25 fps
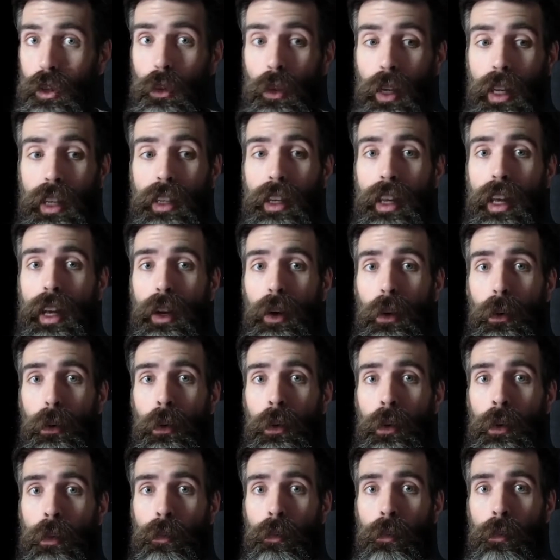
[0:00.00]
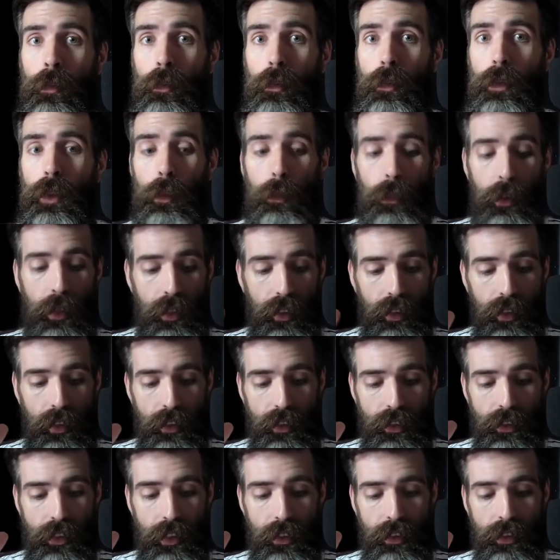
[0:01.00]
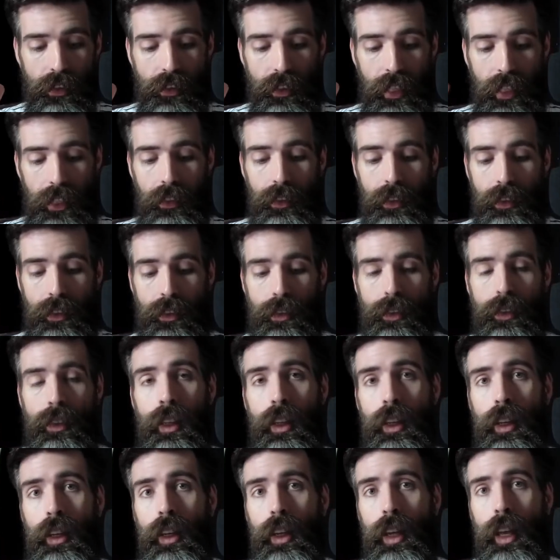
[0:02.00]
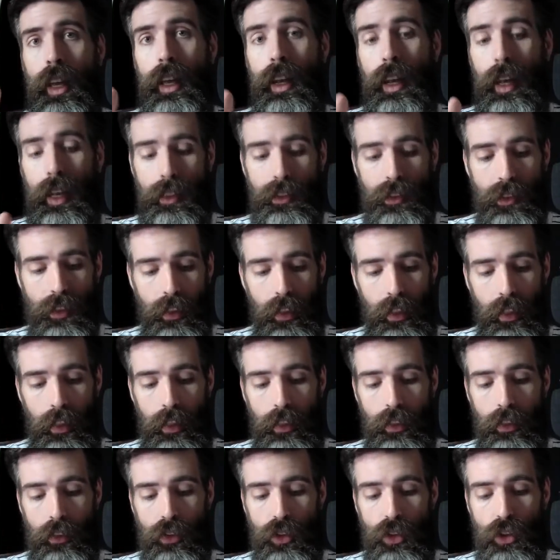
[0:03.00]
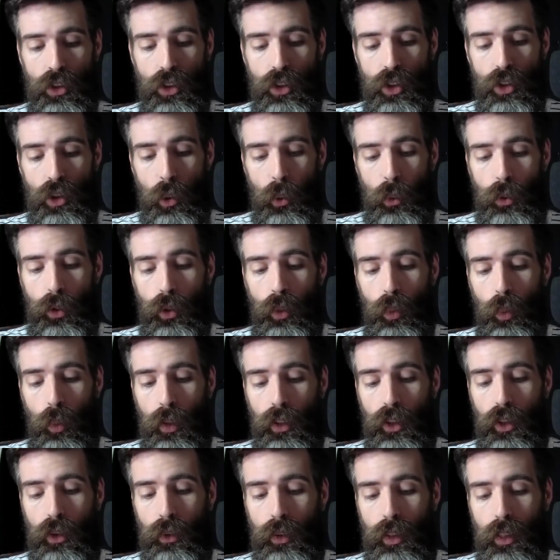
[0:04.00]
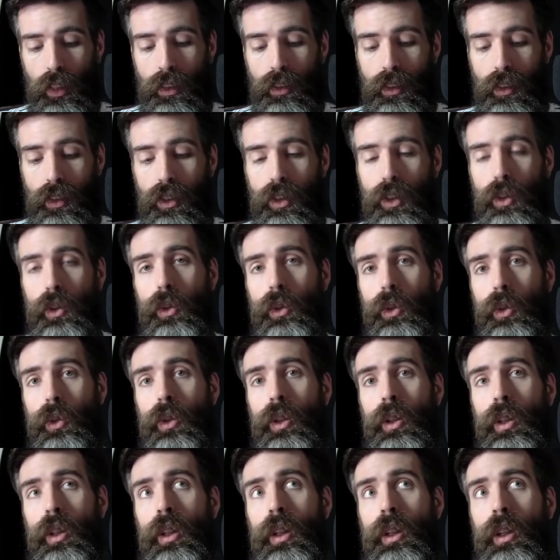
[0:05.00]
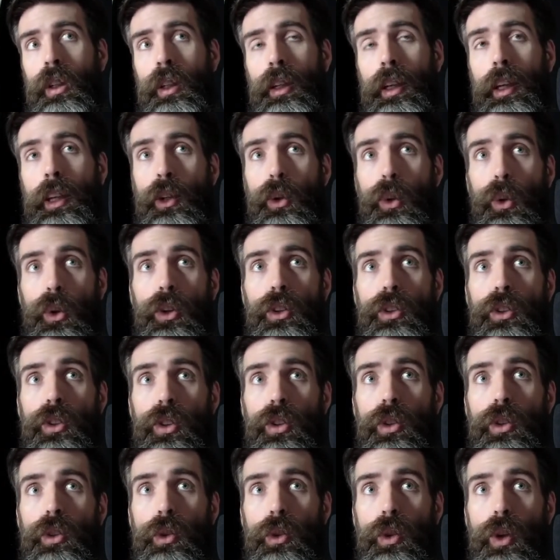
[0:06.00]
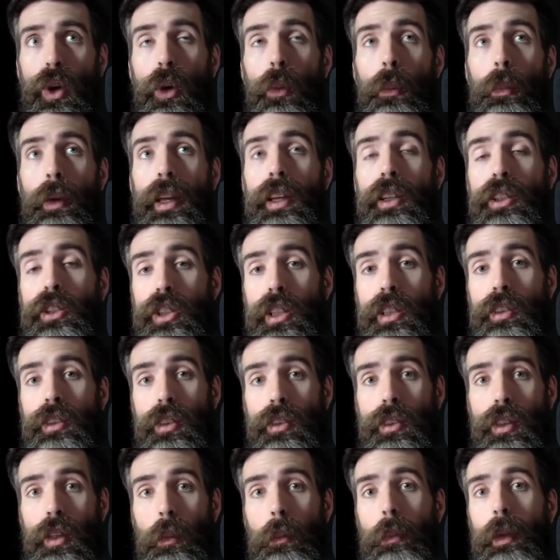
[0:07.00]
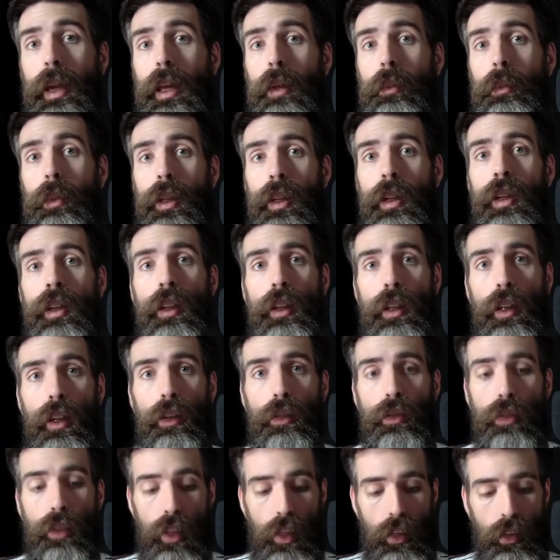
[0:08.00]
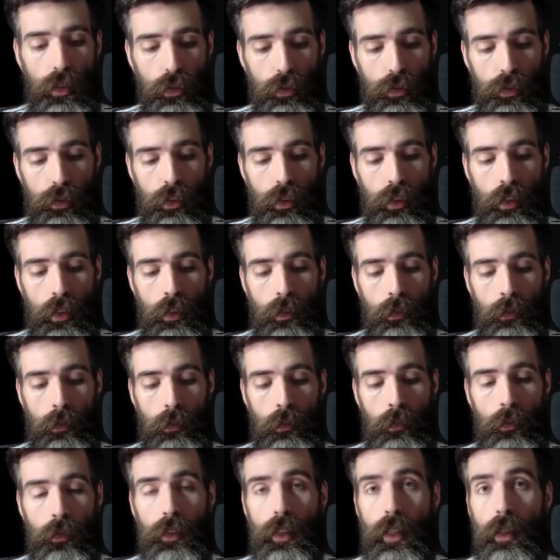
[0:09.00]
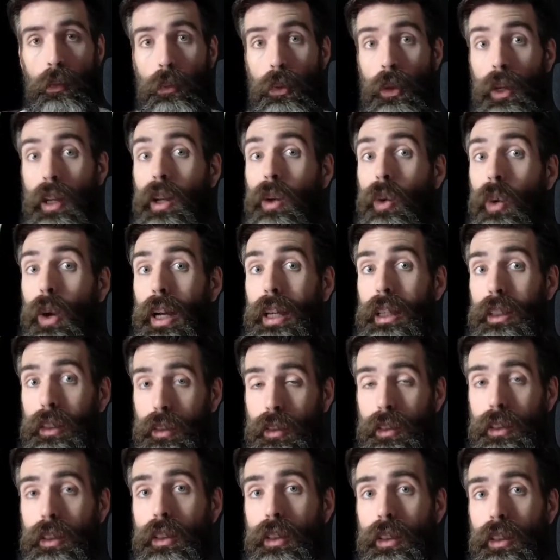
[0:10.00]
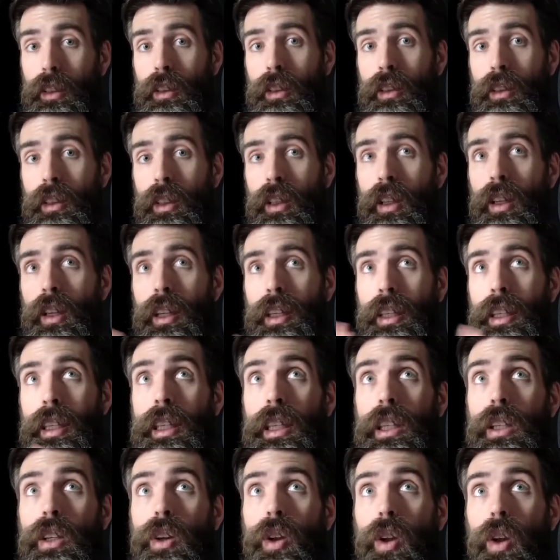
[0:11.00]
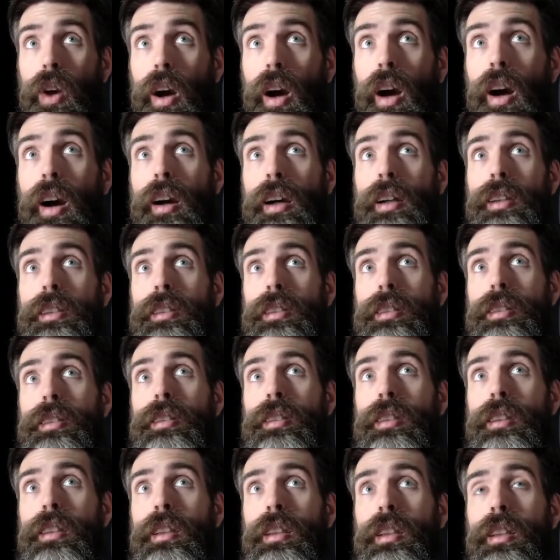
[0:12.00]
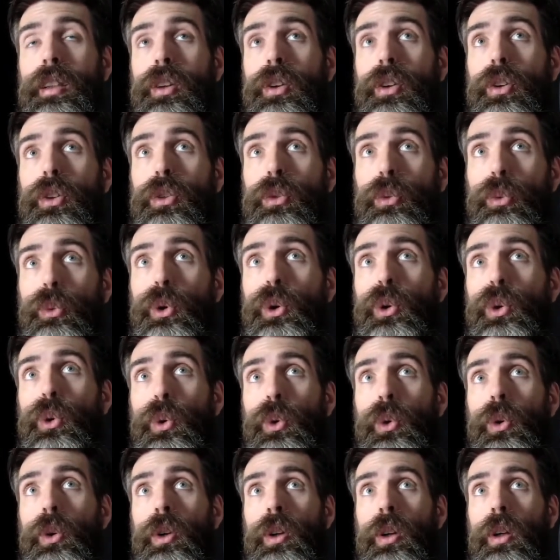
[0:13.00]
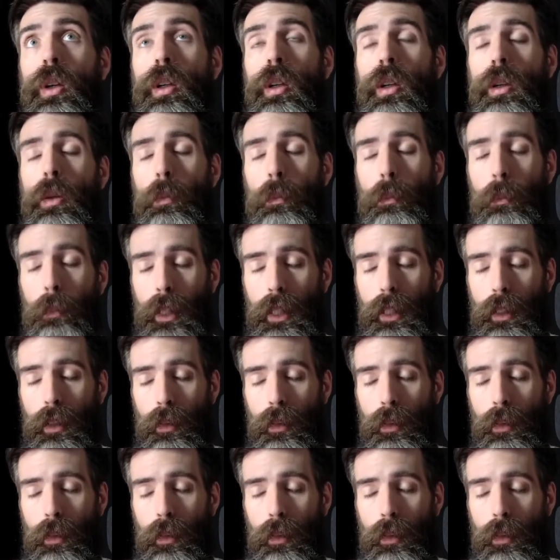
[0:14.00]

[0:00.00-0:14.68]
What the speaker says: now, but sit in silence and ask God to show you what you need to do in order to obey Jesus' commandment of love. And pray quietly. Heal us through me.